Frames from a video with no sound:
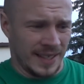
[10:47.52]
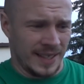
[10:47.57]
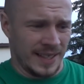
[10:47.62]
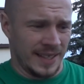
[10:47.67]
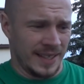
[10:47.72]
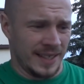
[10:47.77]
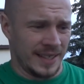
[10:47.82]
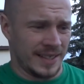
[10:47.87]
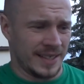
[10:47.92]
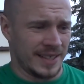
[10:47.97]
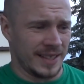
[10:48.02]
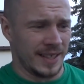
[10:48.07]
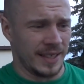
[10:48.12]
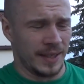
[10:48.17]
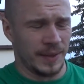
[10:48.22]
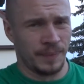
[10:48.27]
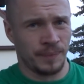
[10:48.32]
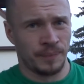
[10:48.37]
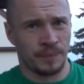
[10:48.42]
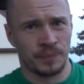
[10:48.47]
it's a
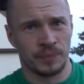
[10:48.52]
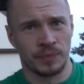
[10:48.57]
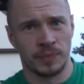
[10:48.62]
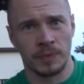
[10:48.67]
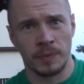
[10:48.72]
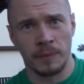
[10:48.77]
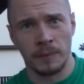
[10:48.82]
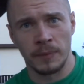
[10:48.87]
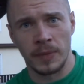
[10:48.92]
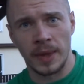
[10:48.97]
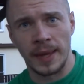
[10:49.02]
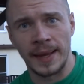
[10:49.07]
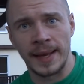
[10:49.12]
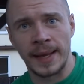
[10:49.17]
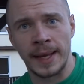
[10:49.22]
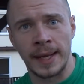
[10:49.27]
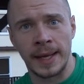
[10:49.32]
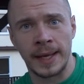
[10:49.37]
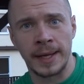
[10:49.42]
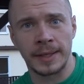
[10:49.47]

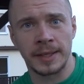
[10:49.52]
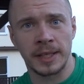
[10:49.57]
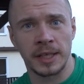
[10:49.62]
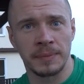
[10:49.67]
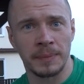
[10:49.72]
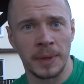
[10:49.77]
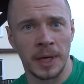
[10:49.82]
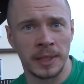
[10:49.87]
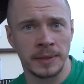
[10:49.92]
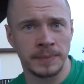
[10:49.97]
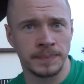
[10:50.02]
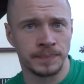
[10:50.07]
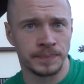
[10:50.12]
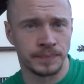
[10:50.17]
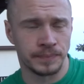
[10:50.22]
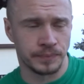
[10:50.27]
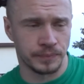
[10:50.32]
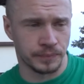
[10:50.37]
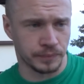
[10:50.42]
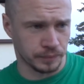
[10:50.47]
Kitzmann.
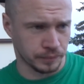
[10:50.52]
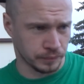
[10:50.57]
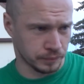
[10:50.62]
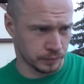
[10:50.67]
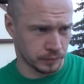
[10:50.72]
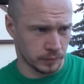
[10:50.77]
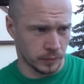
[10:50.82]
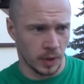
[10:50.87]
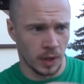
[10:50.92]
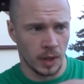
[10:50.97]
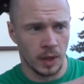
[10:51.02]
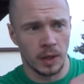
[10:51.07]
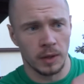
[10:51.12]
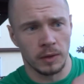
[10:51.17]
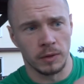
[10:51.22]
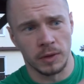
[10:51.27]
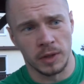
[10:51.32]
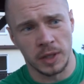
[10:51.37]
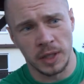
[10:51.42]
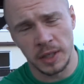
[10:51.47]
You
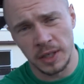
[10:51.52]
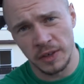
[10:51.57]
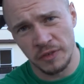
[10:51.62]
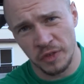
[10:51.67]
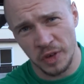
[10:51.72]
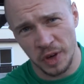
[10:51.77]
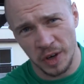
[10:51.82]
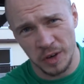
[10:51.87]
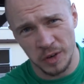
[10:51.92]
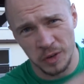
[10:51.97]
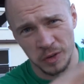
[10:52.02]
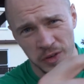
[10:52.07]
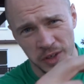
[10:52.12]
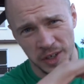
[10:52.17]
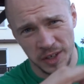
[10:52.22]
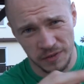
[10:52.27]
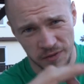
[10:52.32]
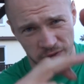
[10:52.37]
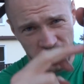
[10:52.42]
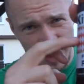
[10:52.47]
see the
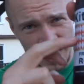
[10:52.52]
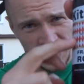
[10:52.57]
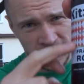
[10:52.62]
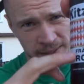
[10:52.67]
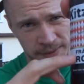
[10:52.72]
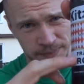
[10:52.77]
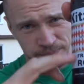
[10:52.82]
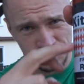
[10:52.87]
Franconian flag,